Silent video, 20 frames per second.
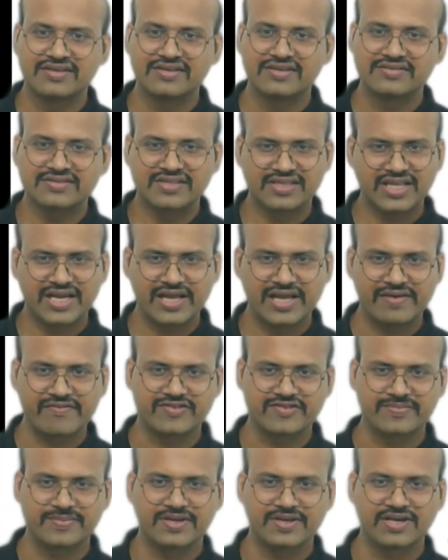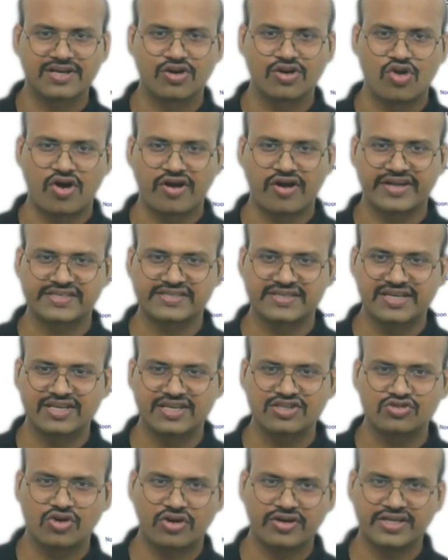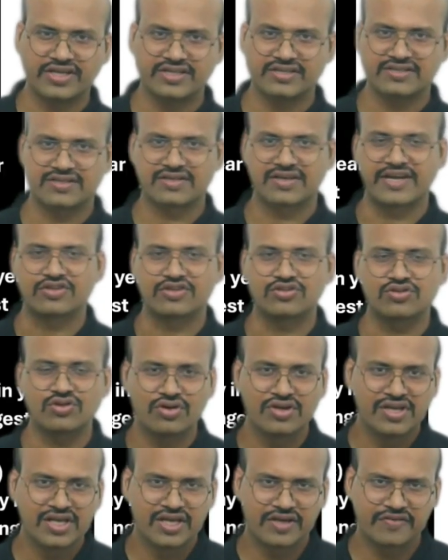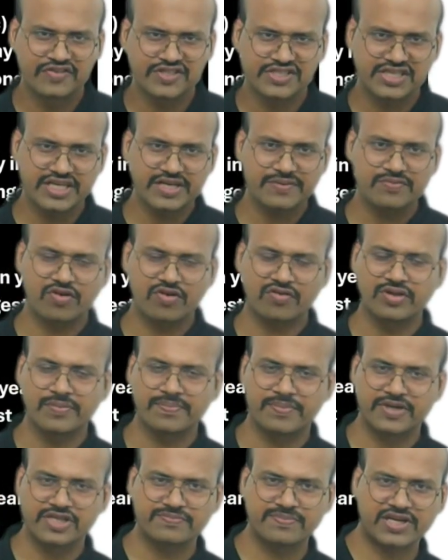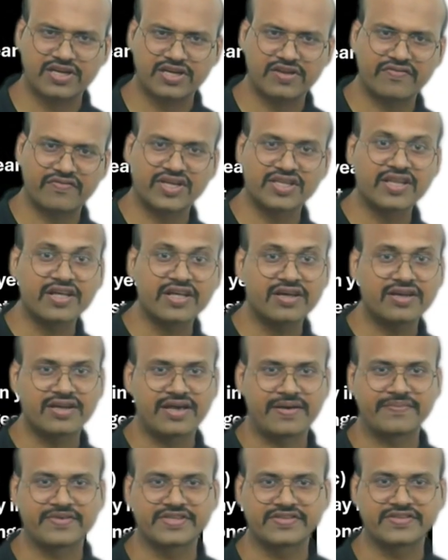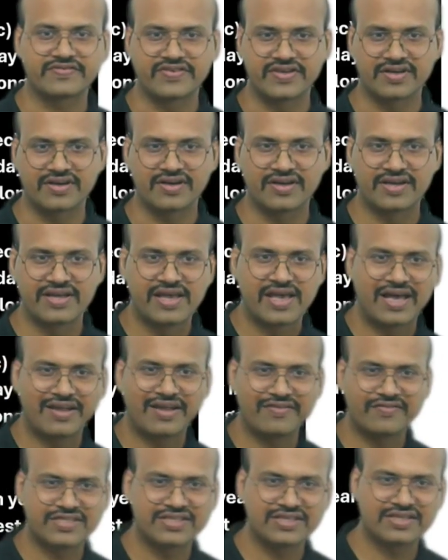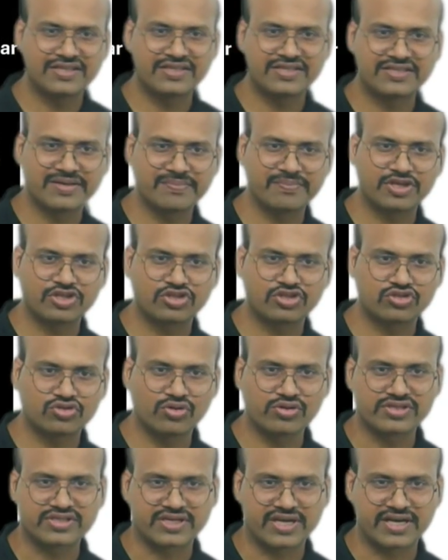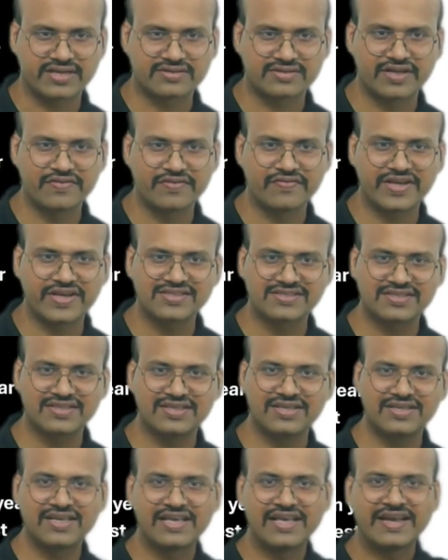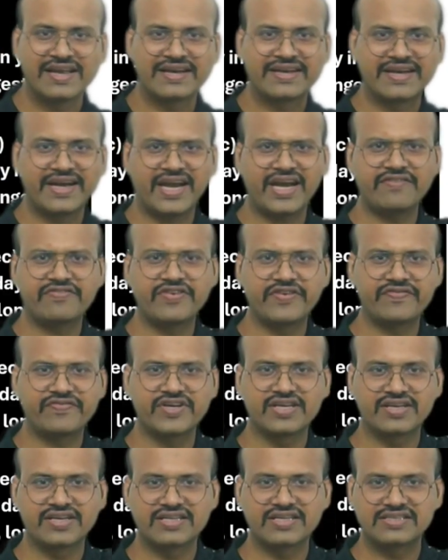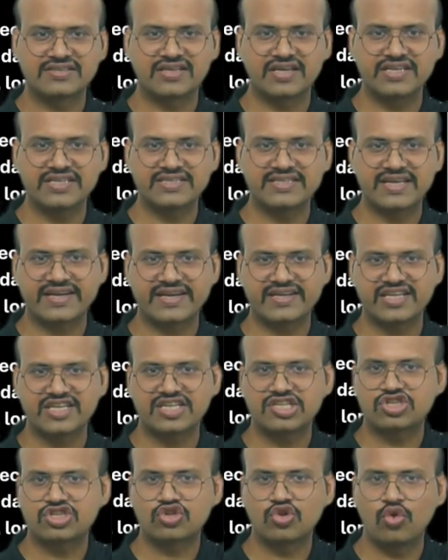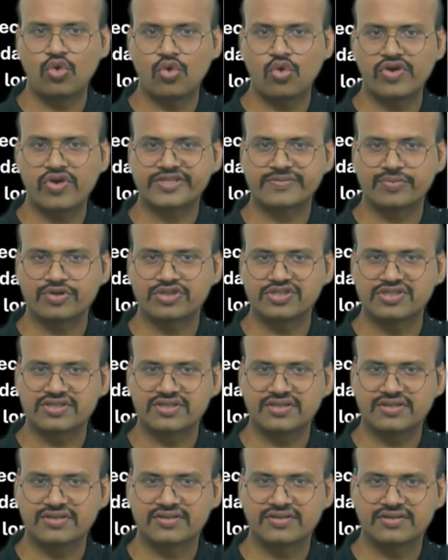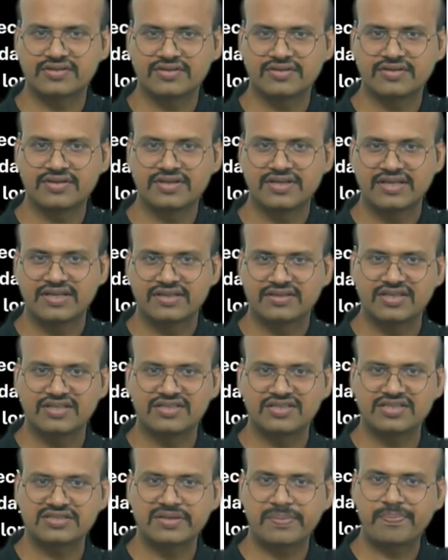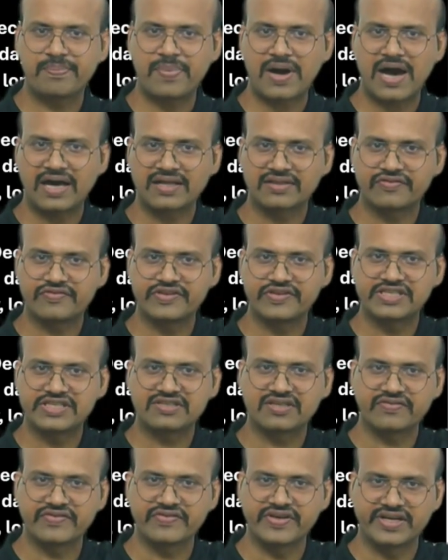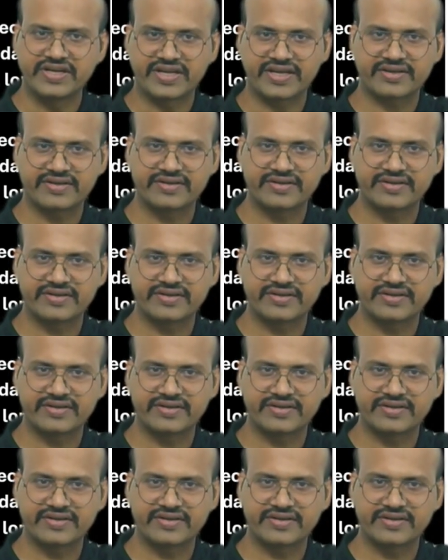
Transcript: Southern hemisphere, longest day and shortest night. So if we see it from the perspective of northern hemisphere and we see December solstice, then we can see that at 50 degrees, sun is at its lowest position. This is the path which sun will take.